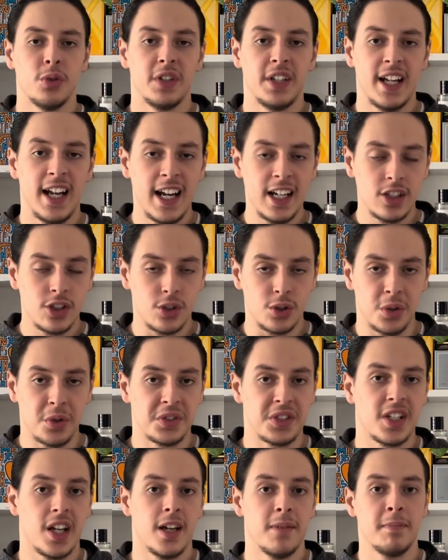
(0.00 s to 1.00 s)

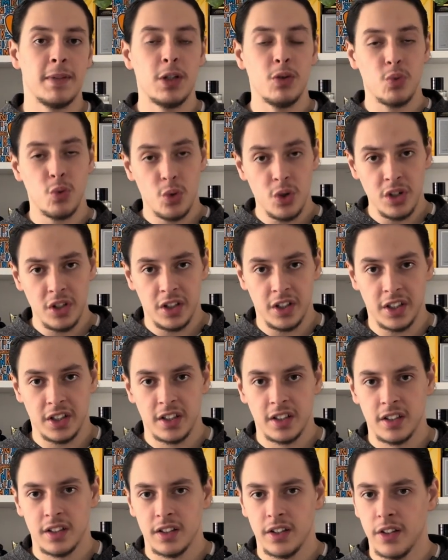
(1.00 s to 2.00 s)
Naxos can be
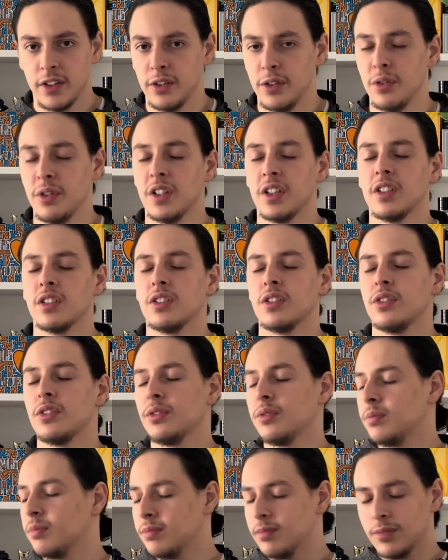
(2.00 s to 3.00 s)
worn during
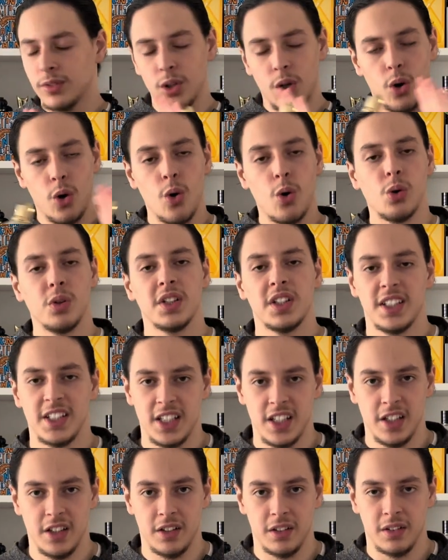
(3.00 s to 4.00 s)
the whole
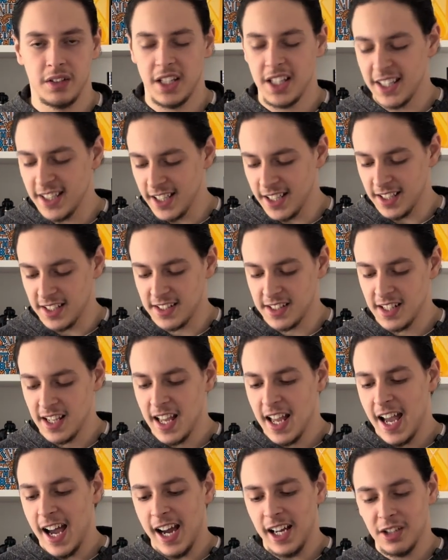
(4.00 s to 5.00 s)
year. Yes,
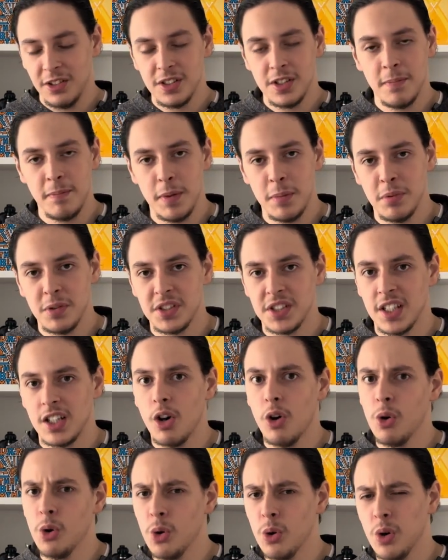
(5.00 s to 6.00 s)
I know some people say,
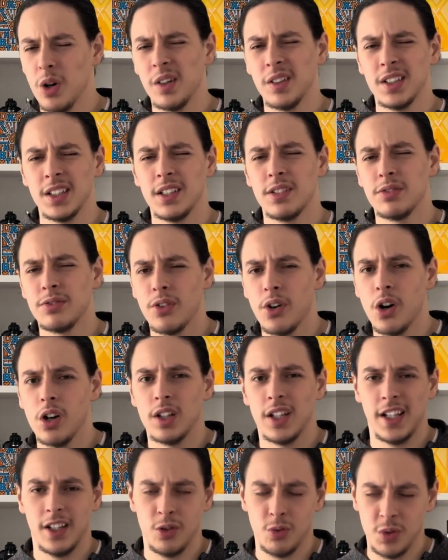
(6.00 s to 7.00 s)
oh, only
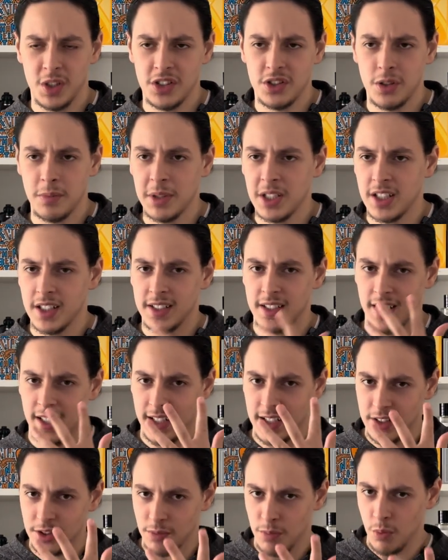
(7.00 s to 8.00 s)
fall and winter because it
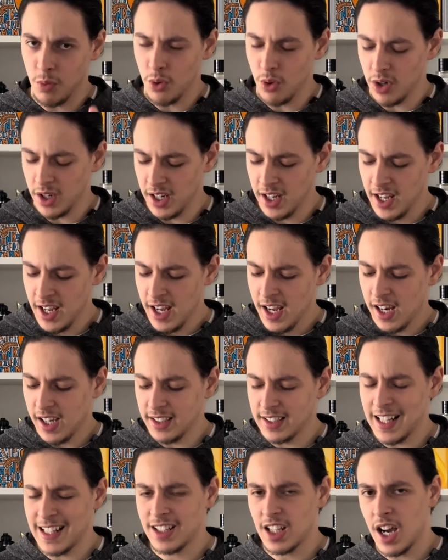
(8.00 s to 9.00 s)
is more
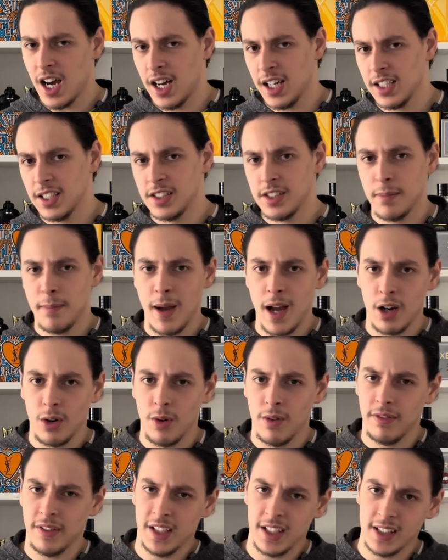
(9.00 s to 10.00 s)
on that honey,
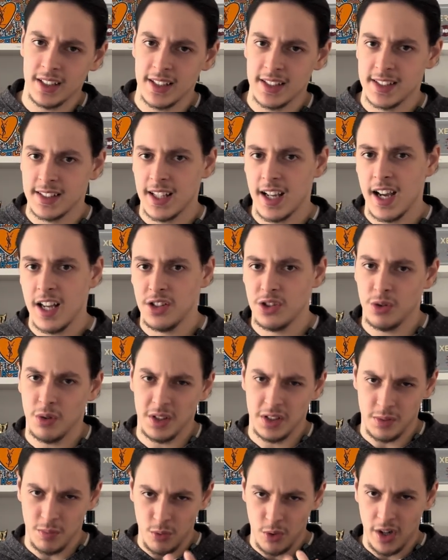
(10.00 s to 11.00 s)
tobacco, vanilla side, so
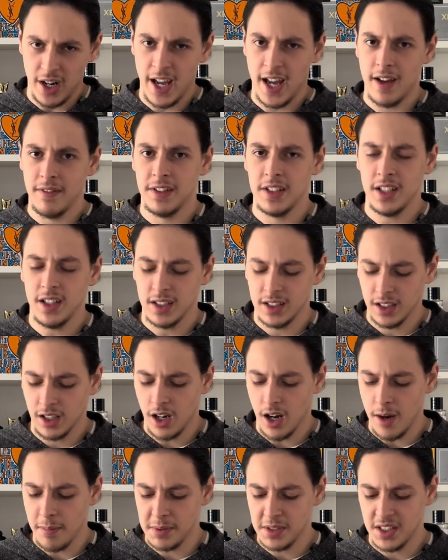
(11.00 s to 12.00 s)
it's more heavy on the
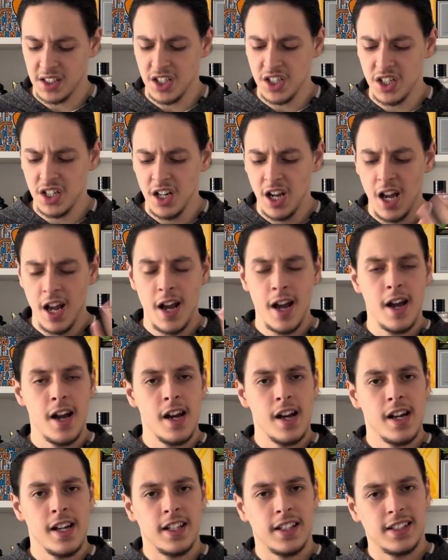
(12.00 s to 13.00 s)
composition.
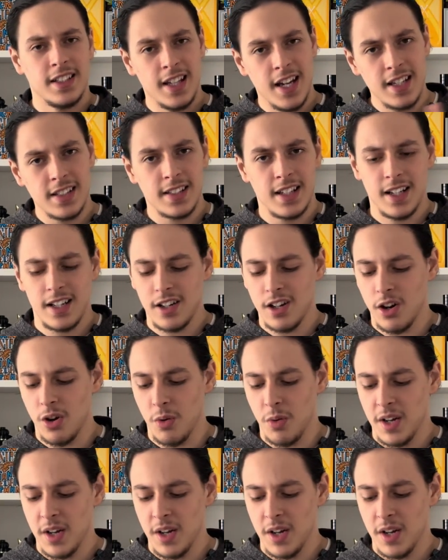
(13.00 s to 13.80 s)
Yes and no.